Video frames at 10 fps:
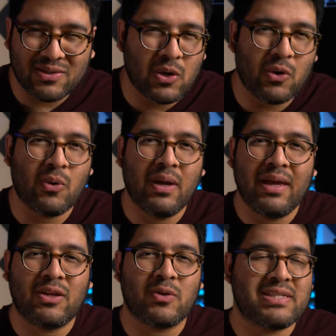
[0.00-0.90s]
So,
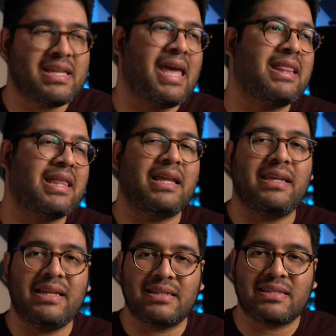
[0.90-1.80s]
you know, saying that they
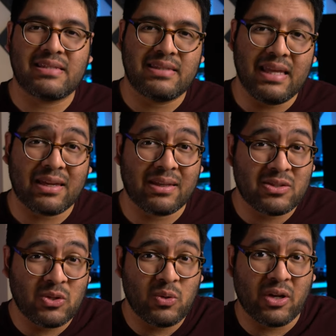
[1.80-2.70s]
need to stick
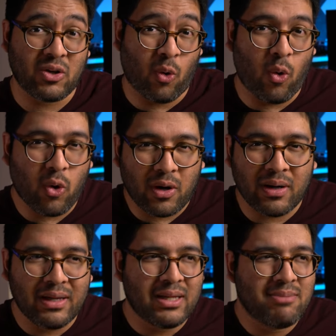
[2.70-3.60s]
to their
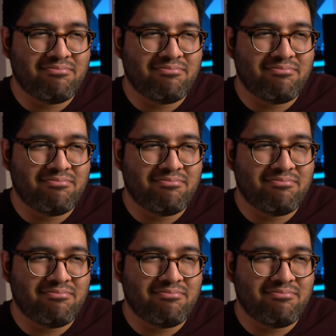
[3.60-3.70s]
core